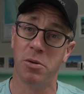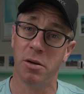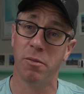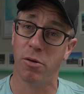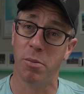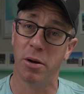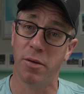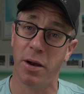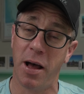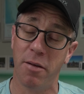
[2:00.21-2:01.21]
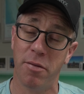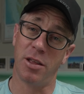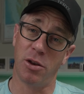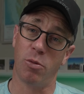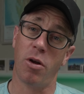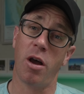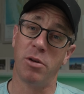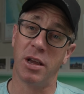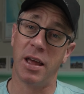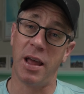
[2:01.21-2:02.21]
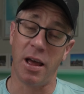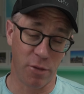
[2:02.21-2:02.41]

in for a bit of a laugh, then you'll know when you get out,